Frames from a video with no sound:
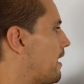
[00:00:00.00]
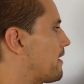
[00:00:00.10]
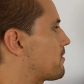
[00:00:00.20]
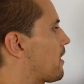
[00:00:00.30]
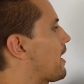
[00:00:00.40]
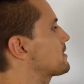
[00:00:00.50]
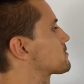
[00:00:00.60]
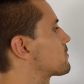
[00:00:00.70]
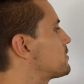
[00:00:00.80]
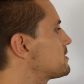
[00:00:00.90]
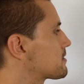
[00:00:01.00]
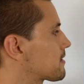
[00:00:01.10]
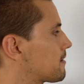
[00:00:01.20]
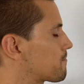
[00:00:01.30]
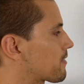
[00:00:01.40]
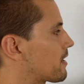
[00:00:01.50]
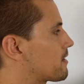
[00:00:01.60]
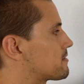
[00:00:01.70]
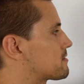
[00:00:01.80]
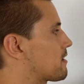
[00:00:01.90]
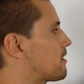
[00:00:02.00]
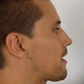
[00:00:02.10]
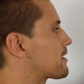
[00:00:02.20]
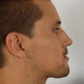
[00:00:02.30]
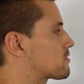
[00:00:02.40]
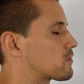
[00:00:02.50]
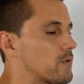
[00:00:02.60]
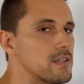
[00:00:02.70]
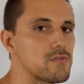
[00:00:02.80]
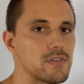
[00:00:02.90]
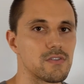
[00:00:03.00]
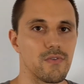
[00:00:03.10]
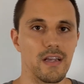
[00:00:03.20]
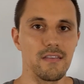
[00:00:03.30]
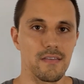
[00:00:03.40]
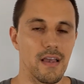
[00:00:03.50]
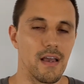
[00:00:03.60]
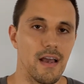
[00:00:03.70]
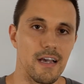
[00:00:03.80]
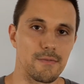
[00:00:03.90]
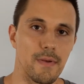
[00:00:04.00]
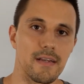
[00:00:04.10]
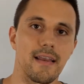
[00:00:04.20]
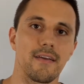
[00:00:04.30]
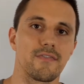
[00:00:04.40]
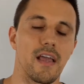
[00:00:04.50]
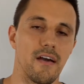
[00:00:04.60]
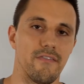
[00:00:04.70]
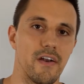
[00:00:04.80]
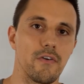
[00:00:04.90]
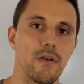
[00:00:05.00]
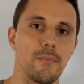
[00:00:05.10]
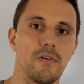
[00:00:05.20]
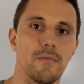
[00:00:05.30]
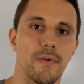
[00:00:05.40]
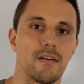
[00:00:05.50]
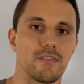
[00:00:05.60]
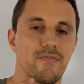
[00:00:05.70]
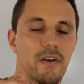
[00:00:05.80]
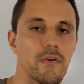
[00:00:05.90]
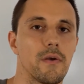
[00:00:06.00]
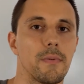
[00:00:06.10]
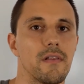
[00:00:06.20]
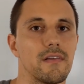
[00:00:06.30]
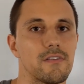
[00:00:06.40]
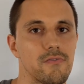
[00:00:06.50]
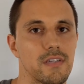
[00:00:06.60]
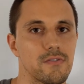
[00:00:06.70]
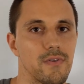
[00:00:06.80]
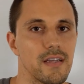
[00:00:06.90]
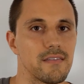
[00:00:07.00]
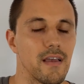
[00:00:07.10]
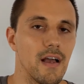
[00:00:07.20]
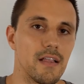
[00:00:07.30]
And the last risk is linked to interest rates, especially if they are variable, because variable interest rates